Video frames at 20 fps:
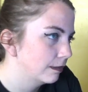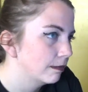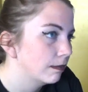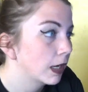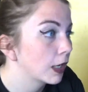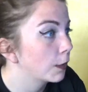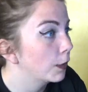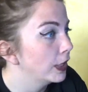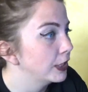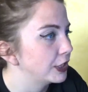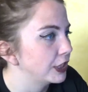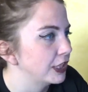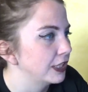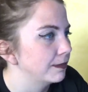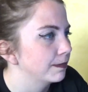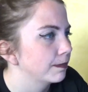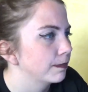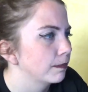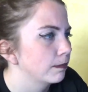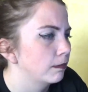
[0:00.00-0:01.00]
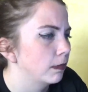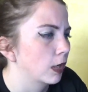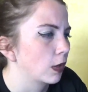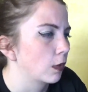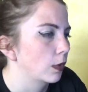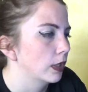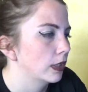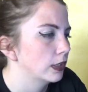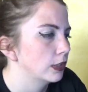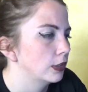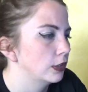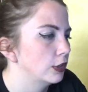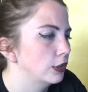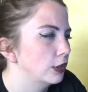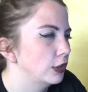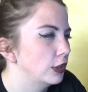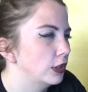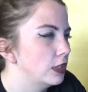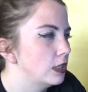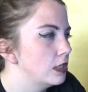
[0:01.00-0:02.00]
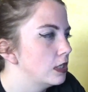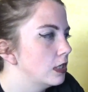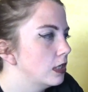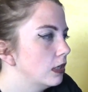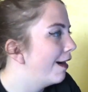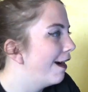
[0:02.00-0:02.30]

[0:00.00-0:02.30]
Pakwaji. Pukwudgie.